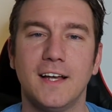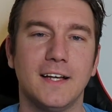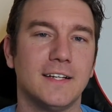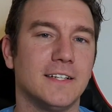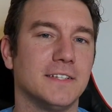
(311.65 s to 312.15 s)

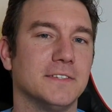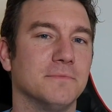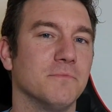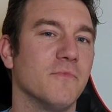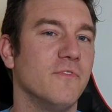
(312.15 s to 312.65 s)

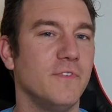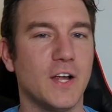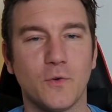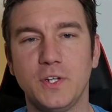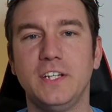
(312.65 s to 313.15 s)

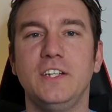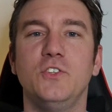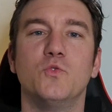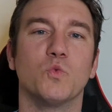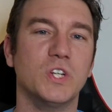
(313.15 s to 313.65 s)

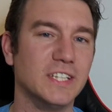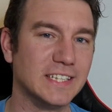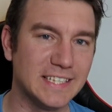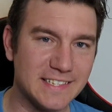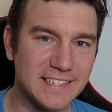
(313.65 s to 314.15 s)
Very
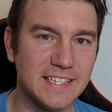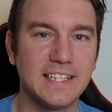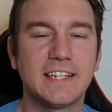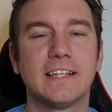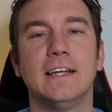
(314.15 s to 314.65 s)

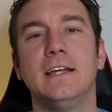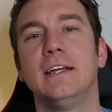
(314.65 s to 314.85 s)
realistic.